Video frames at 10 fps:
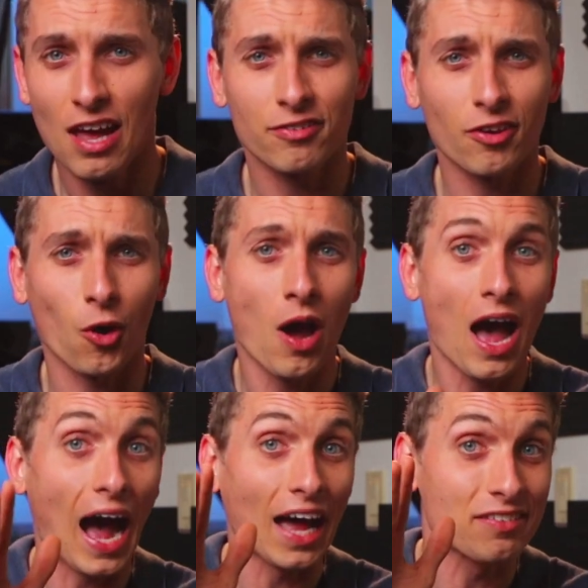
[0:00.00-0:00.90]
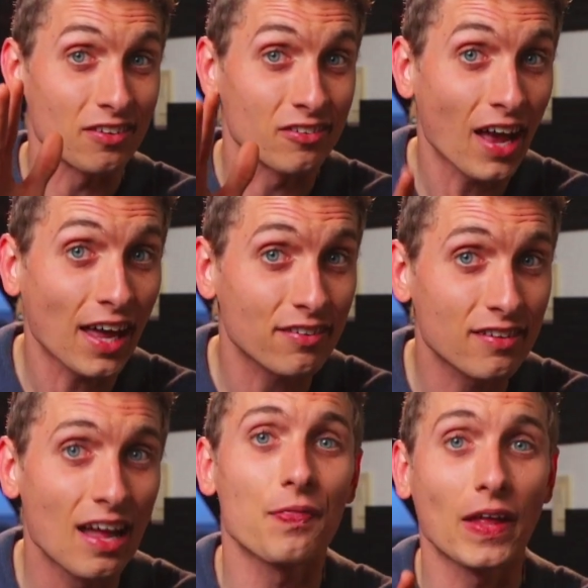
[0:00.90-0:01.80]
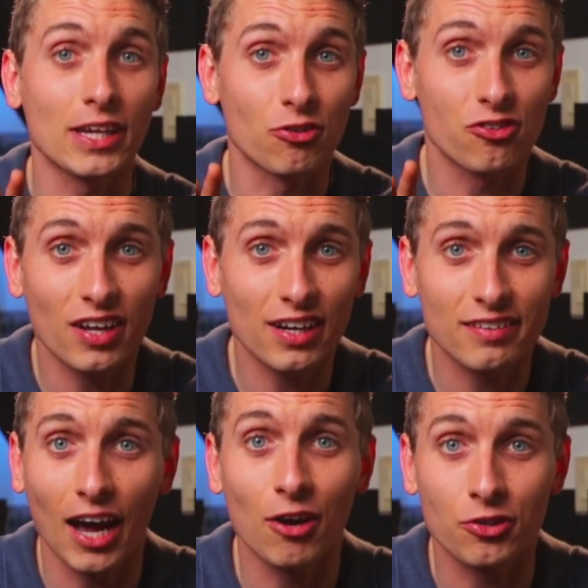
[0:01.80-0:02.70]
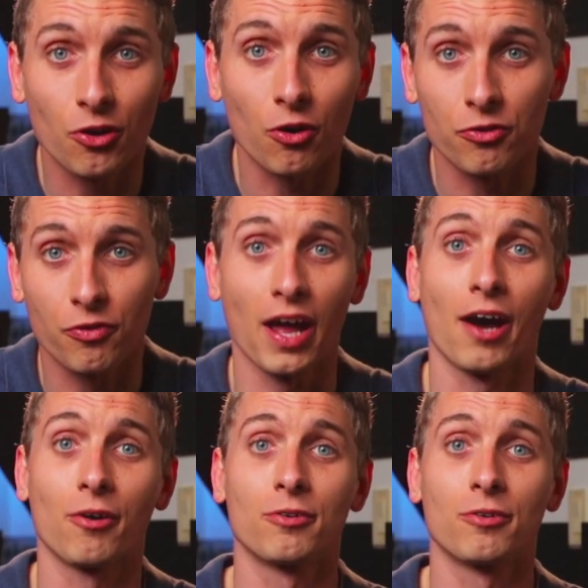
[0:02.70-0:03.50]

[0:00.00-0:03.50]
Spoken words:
so I suggest that you stick to outdoors for now.